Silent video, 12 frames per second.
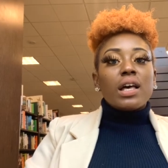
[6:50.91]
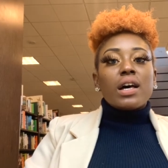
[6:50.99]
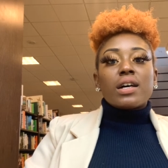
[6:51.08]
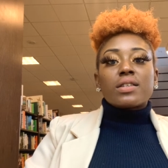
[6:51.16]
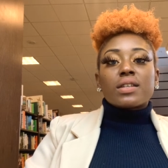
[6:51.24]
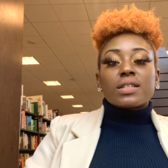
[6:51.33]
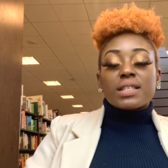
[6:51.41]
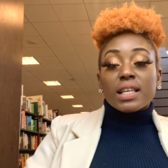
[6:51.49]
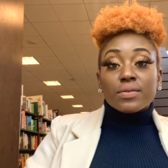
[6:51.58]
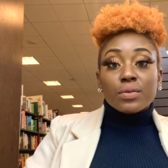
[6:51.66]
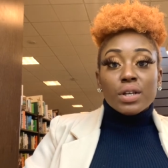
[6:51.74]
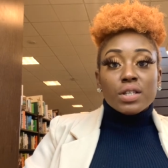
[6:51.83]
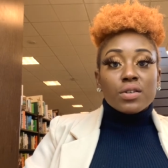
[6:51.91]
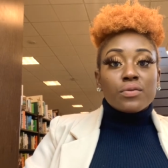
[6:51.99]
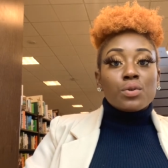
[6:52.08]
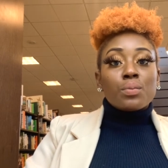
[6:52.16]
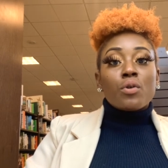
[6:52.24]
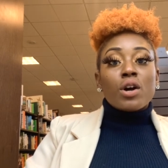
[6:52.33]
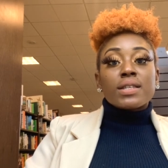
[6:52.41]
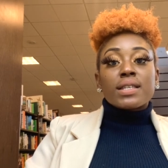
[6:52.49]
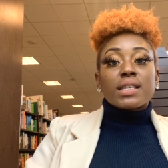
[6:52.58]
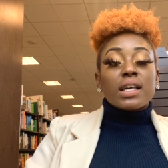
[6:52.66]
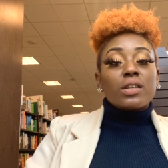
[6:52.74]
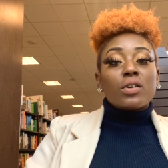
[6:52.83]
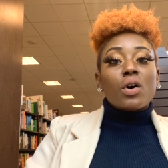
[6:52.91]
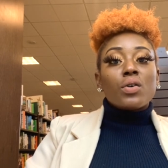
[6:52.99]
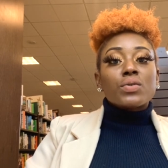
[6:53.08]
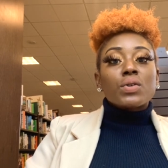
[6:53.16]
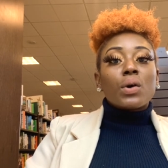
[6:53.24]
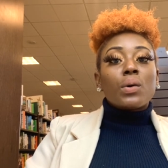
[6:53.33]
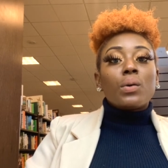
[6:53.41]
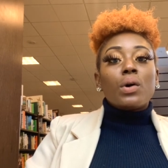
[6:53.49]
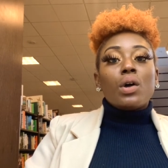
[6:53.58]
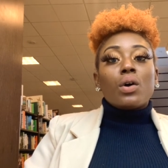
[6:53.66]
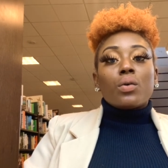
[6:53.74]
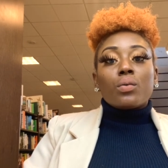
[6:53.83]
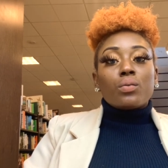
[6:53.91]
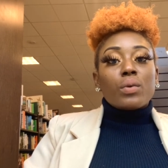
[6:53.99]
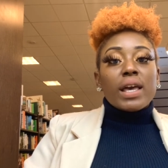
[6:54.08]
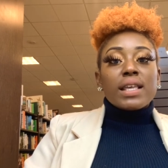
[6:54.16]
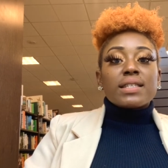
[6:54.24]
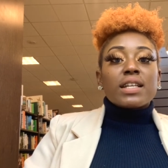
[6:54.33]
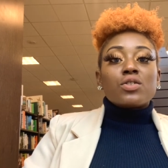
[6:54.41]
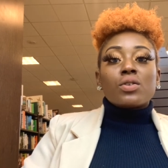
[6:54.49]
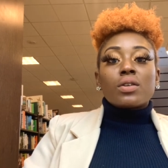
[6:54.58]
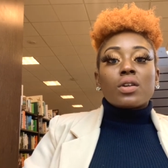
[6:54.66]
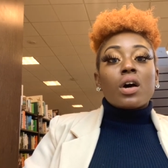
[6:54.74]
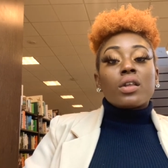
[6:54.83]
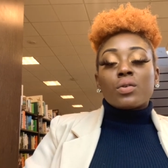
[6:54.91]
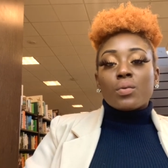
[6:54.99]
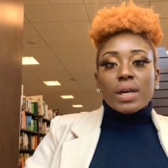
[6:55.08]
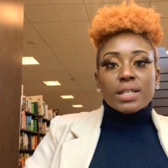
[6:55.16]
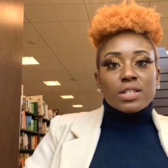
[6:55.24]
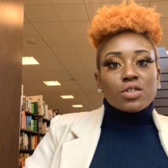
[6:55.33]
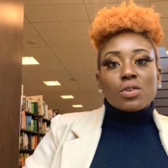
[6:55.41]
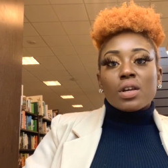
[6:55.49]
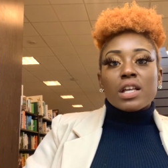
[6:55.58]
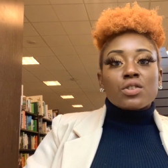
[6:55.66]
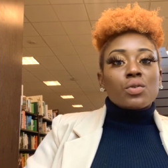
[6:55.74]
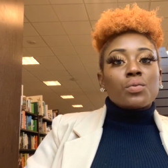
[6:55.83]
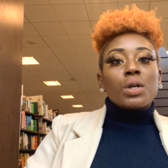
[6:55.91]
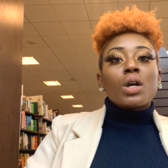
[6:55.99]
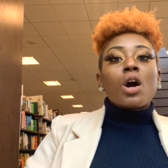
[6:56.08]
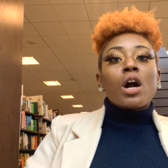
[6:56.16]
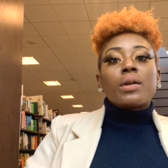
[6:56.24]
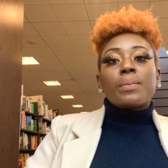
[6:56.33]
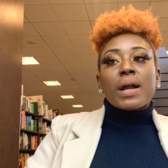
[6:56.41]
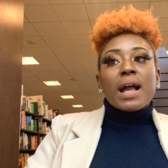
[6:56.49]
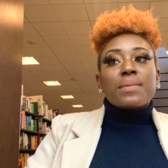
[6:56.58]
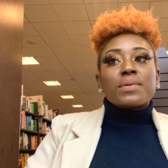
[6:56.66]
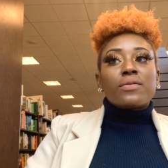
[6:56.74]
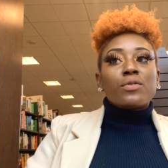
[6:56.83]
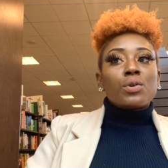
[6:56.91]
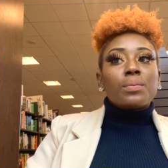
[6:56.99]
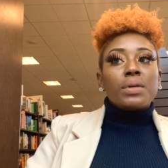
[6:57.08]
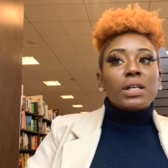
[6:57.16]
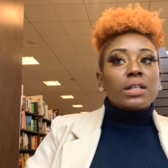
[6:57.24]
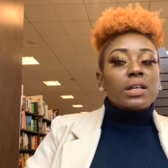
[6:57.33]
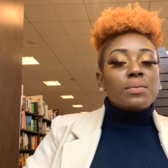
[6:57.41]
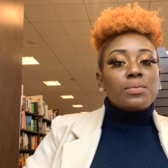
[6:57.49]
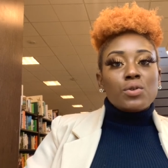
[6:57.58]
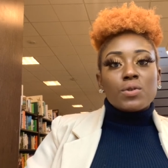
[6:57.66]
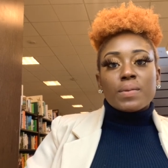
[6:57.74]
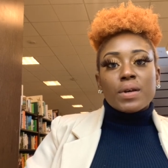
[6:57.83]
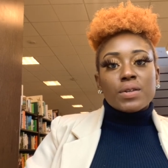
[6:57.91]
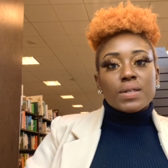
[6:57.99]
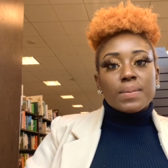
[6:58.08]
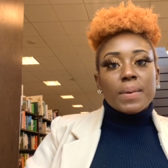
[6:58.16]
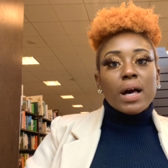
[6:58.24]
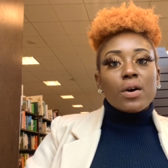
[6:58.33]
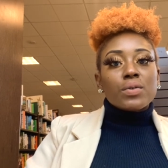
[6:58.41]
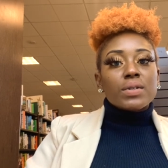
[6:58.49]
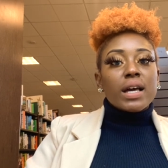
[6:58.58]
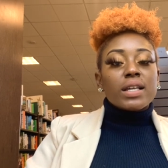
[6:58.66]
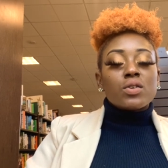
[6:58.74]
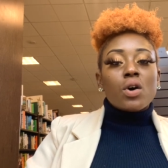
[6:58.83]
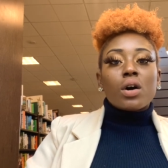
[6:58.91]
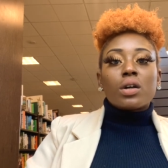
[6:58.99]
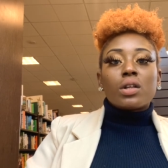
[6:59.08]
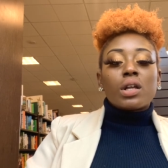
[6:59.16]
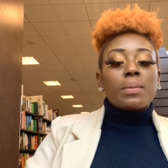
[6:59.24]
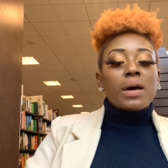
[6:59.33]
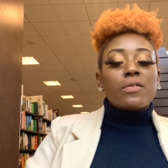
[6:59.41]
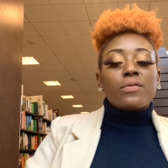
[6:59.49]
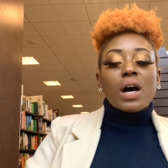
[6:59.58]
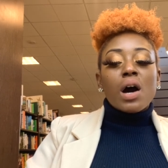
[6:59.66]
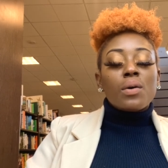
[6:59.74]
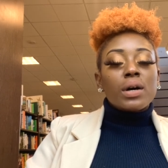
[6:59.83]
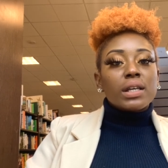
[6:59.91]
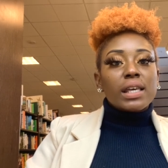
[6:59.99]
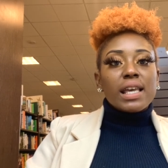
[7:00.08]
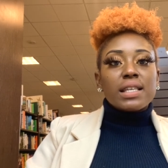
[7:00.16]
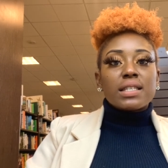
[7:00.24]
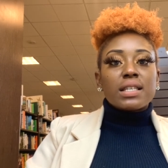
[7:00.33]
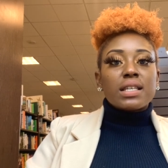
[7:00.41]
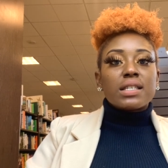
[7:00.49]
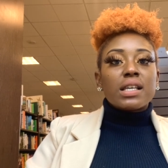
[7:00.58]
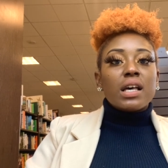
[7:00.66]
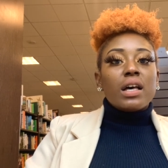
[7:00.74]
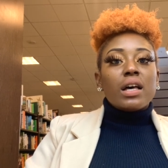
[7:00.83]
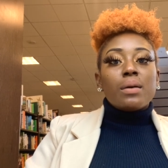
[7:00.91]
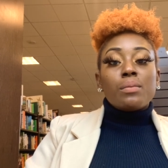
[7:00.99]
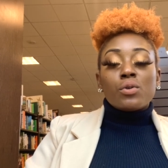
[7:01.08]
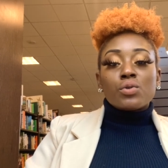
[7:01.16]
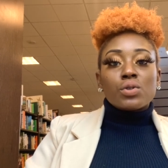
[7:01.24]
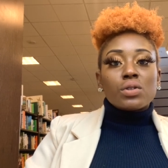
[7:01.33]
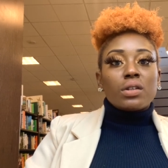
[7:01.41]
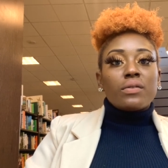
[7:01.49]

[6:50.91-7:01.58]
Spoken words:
a successful interview process, and also other ways that you could get your green card, perhaps if you're being abused by your spouse. I talk a lot about VAWA cases, emotional and